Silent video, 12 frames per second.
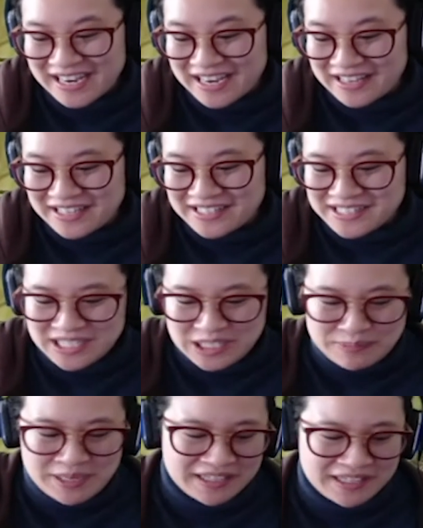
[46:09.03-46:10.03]
Yeah,
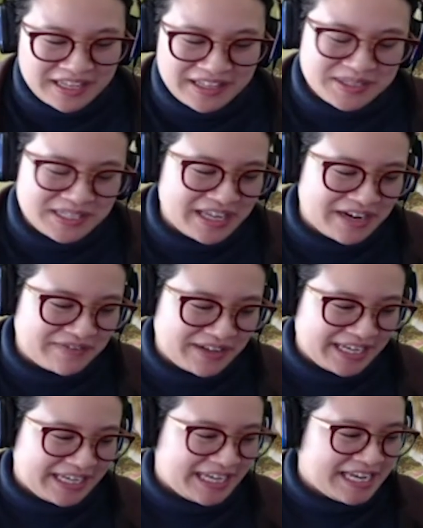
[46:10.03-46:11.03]
it's been like there's a lot of
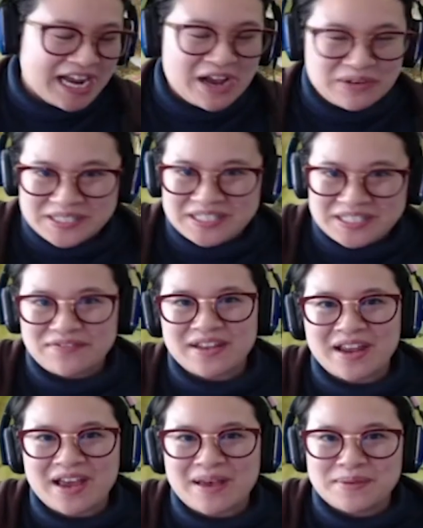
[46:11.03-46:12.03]
like in-house stuff
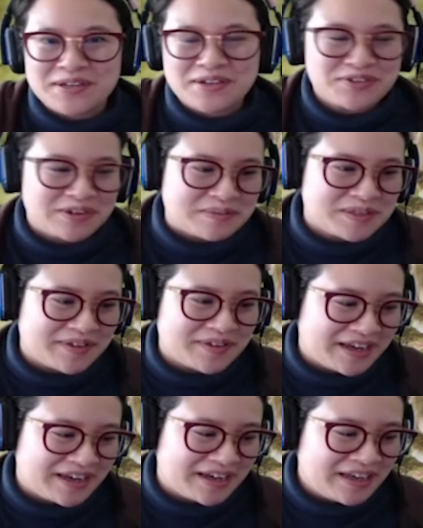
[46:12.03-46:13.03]
that happened in terms of
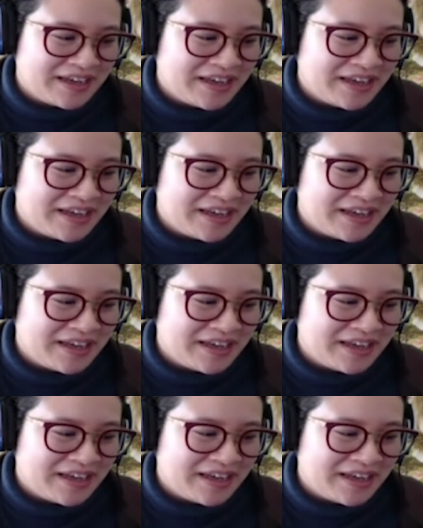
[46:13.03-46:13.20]
like,